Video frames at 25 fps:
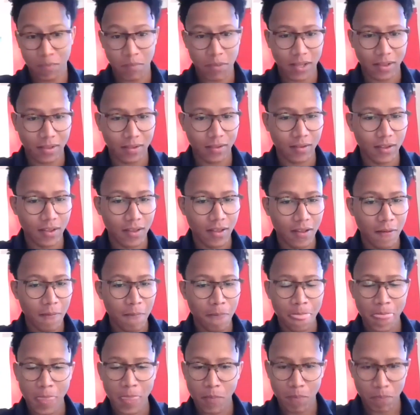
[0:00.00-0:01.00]
We do
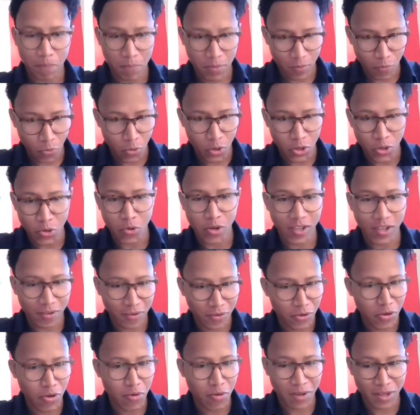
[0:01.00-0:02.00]
consume a lot of
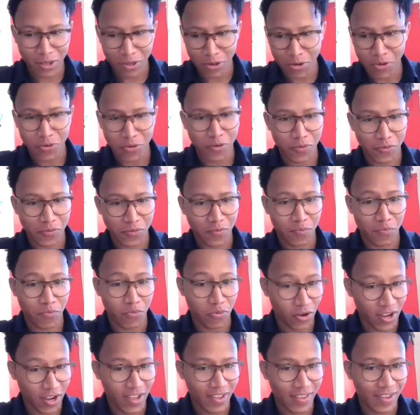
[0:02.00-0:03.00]
bread and people
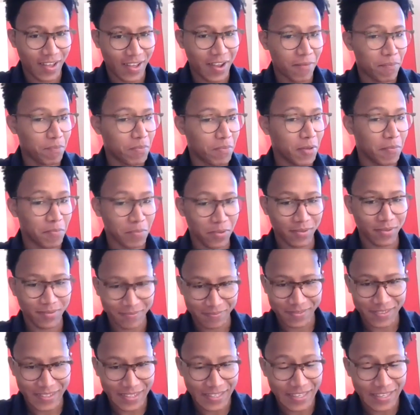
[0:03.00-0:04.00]
eat a lot of bread.